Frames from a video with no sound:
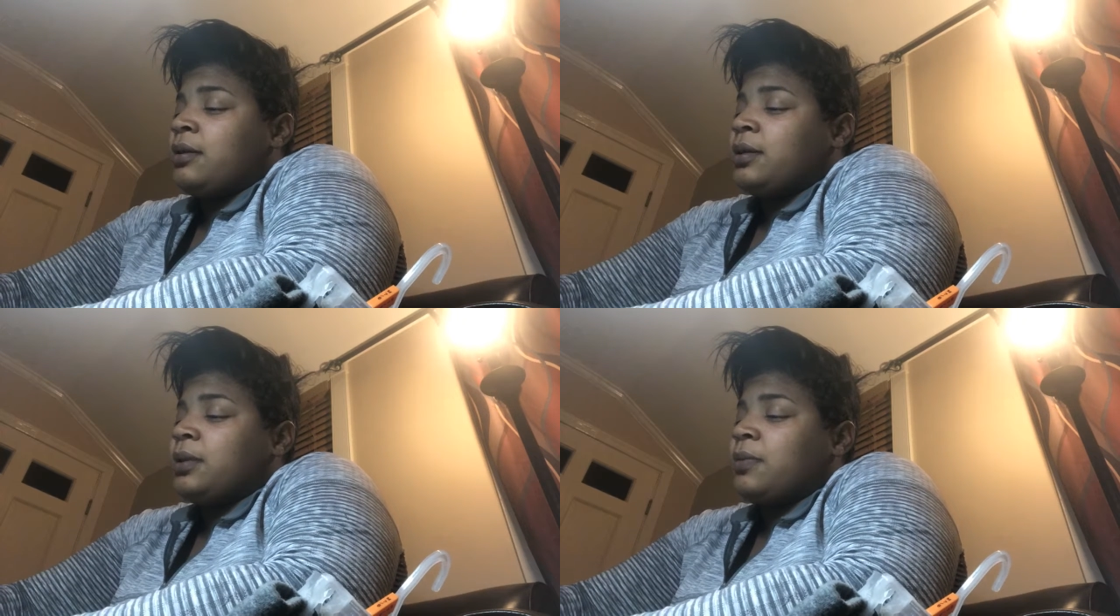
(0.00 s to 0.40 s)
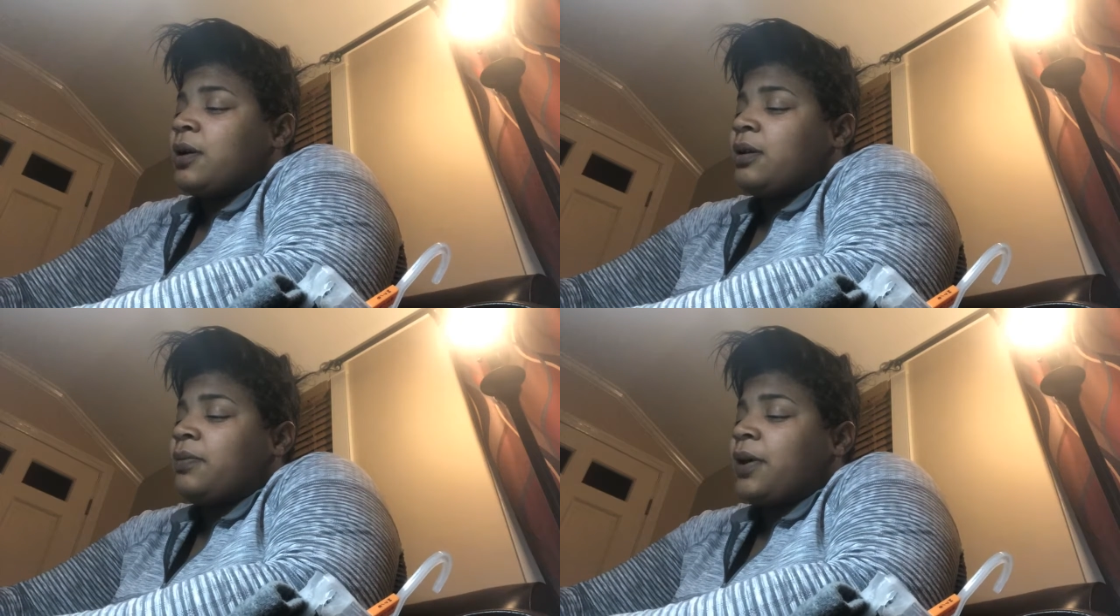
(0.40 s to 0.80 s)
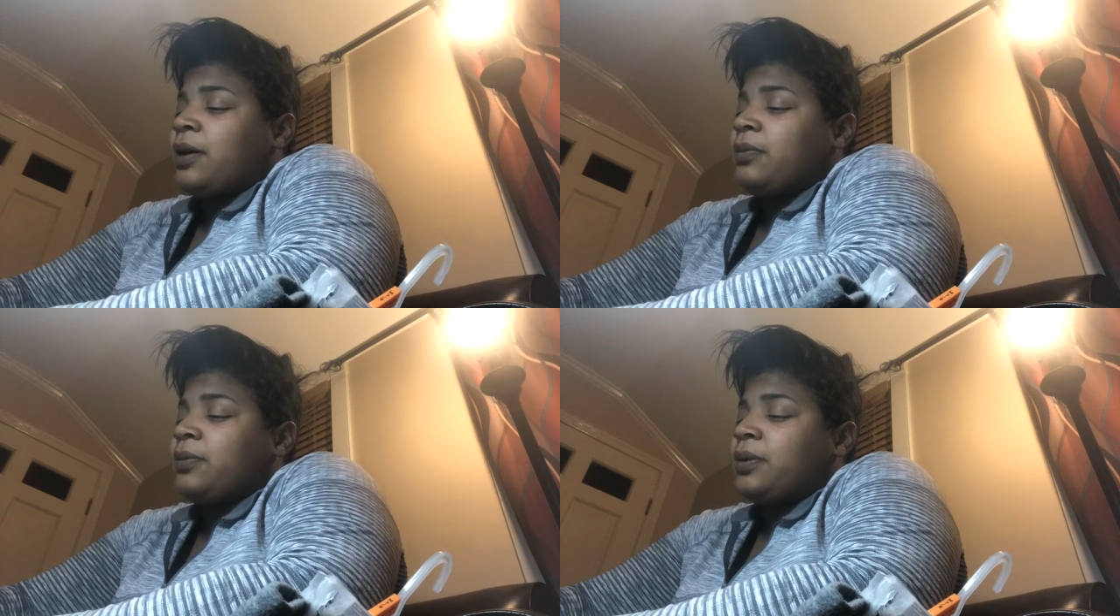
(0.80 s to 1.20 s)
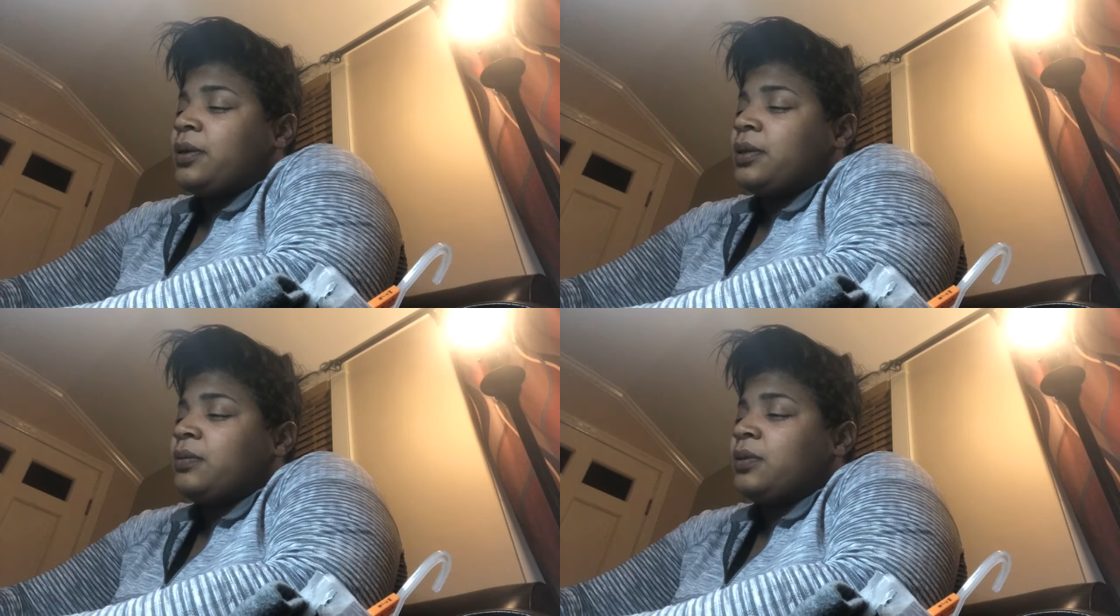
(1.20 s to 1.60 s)
smaller bottle
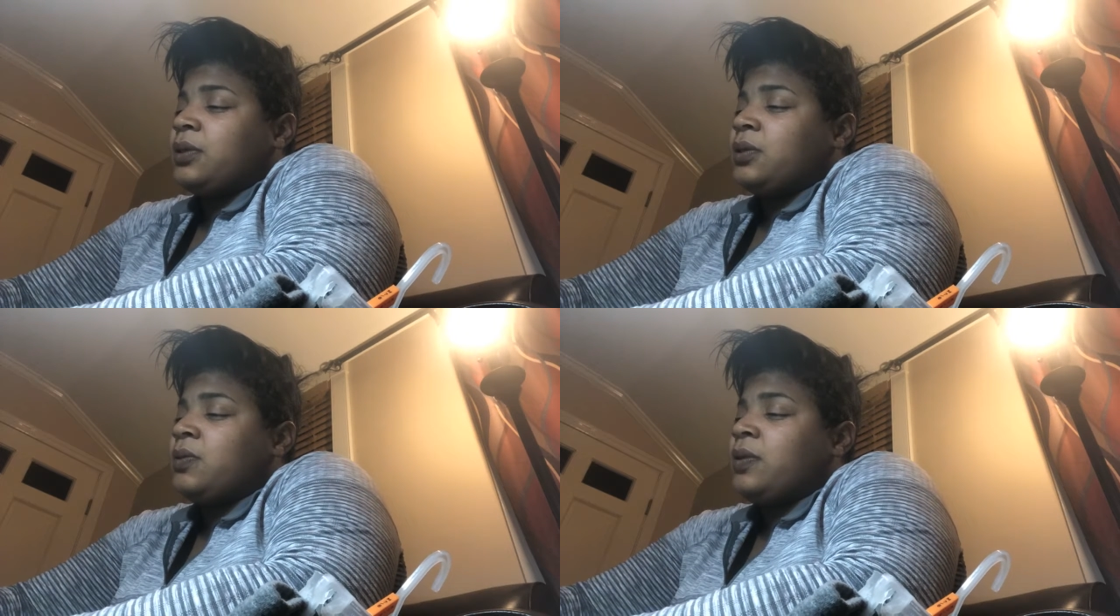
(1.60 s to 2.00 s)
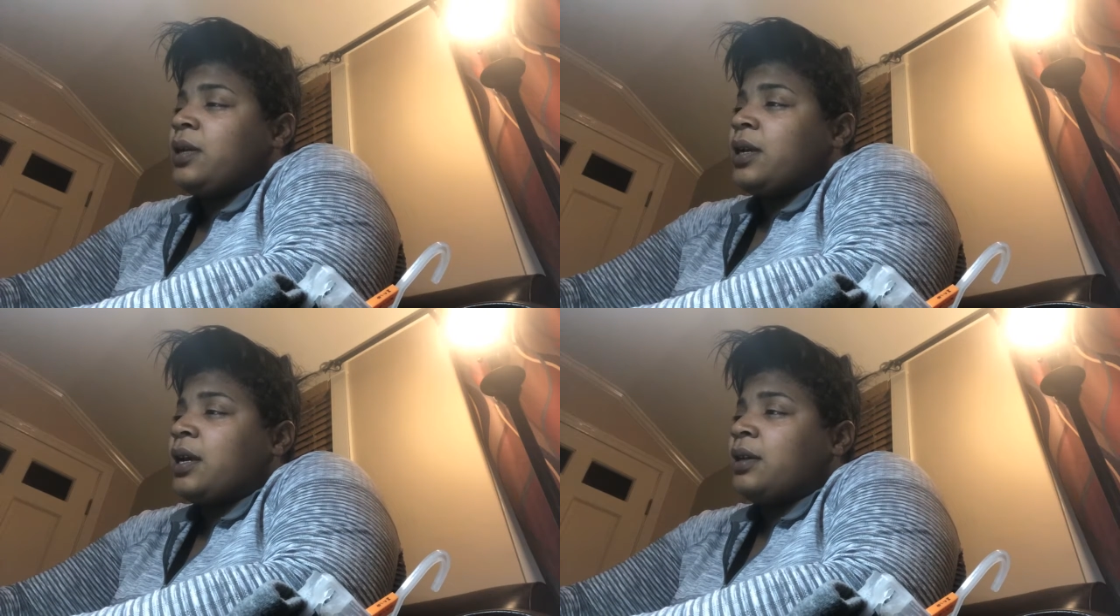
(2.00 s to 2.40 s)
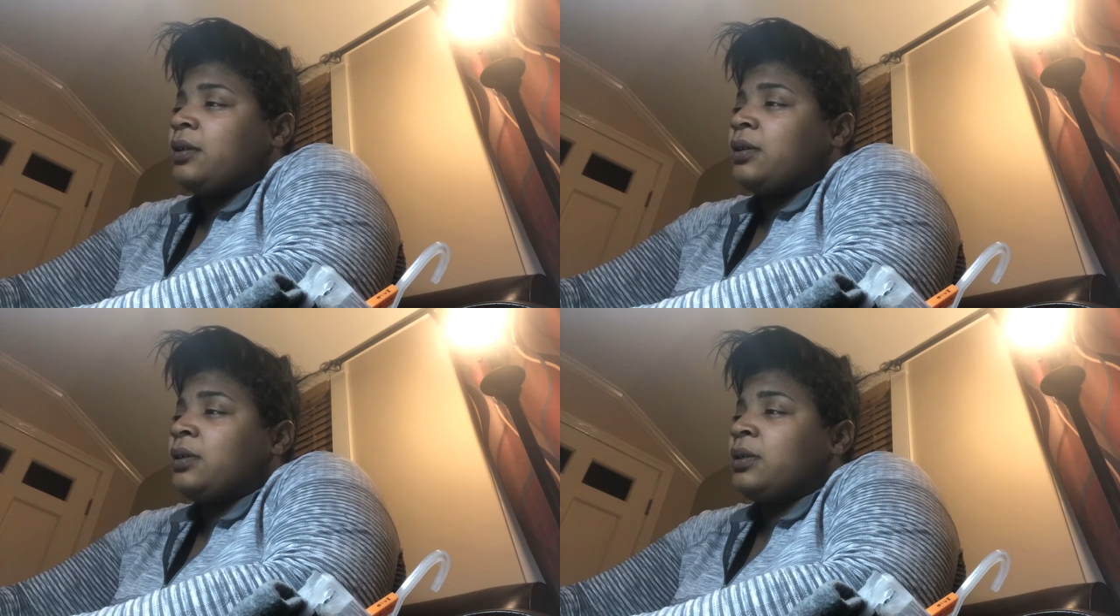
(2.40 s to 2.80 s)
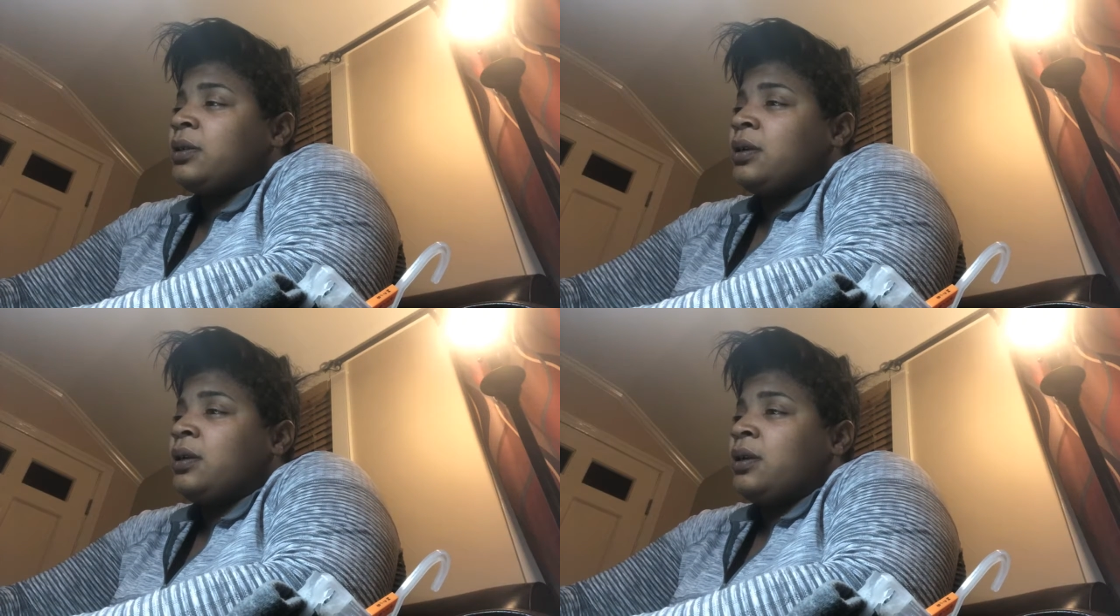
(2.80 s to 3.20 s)
because it was $20
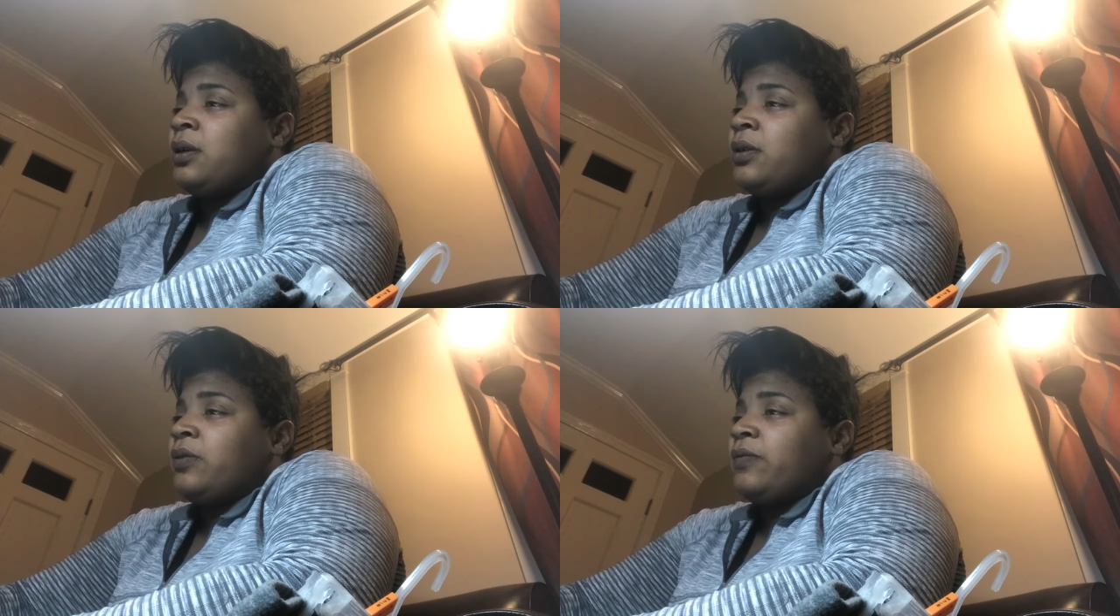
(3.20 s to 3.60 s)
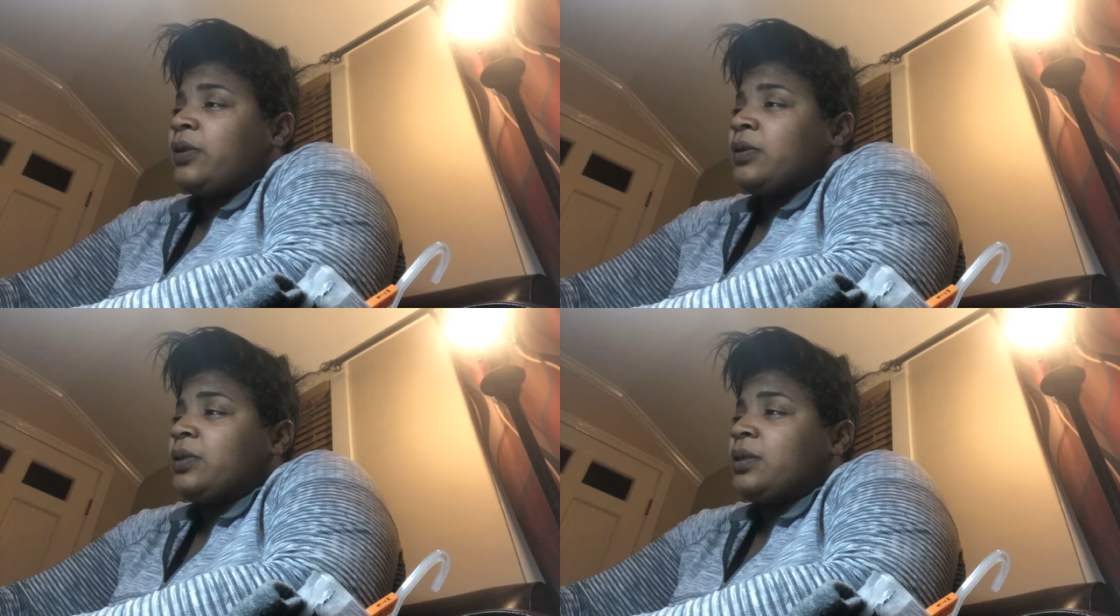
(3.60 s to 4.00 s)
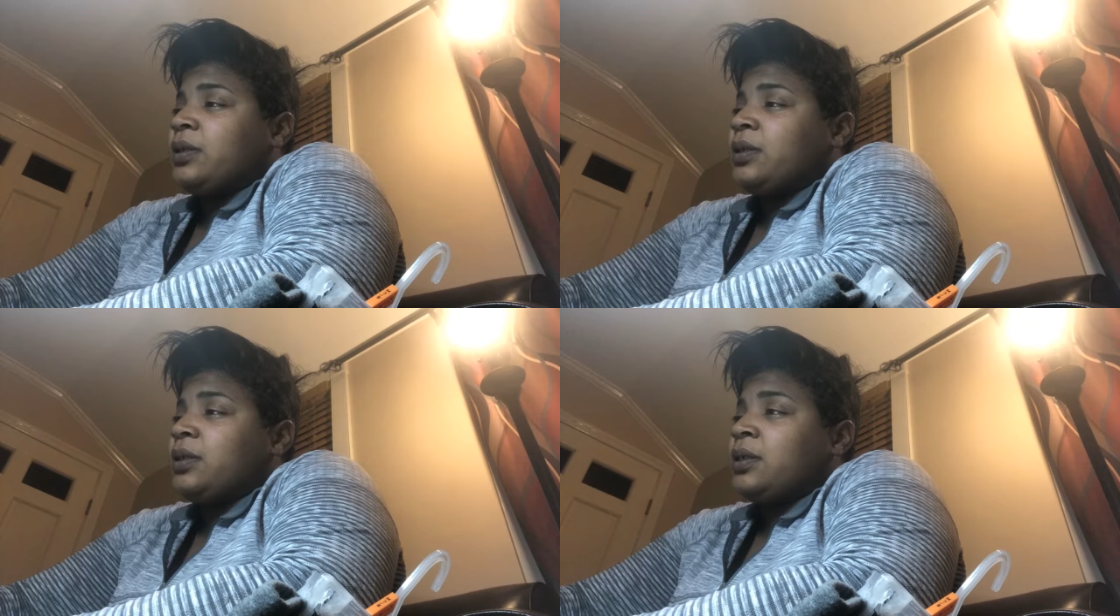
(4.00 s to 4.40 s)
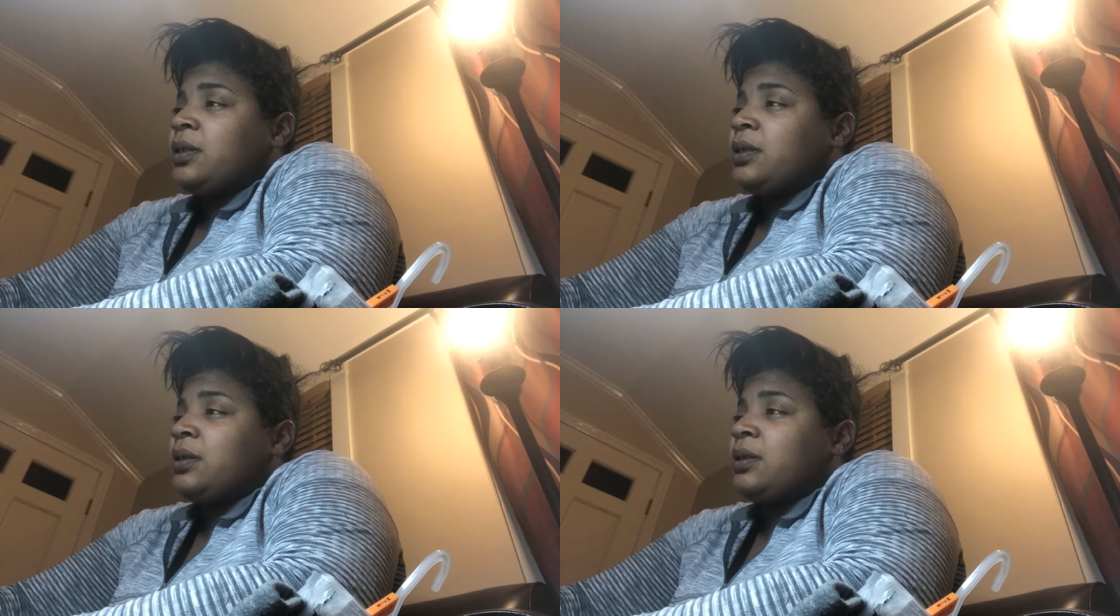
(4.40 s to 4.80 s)
versus...